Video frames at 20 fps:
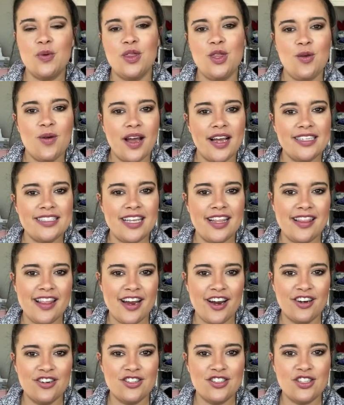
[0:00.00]
with you guys in
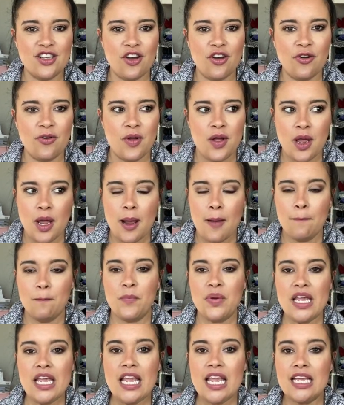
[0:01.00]
there. So
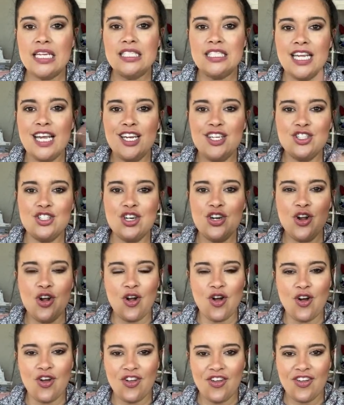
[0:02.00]
be
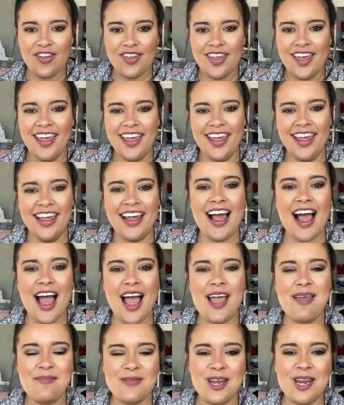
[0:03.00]
intentional.
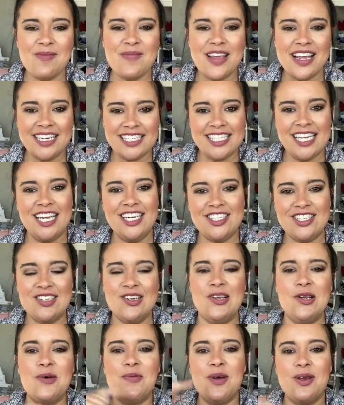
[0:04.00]
I'm going to be
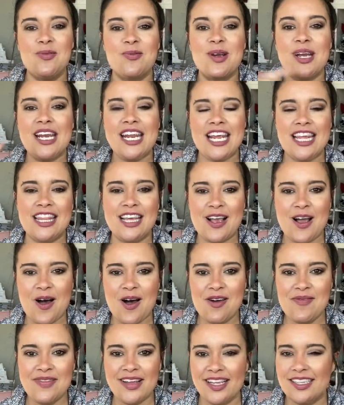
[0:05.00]
intentional when reading the
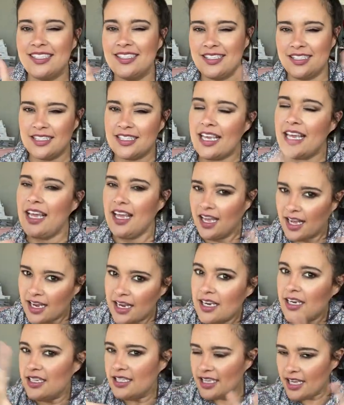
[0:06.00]
comments. You see
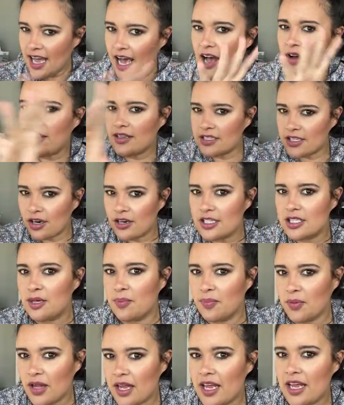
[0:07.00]
how it starts to
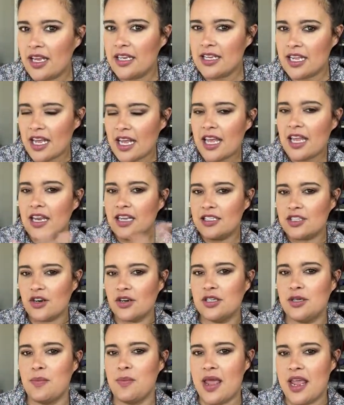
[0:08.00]
blend in and
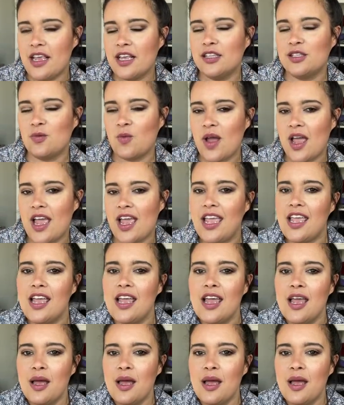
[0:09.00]
start to make its way,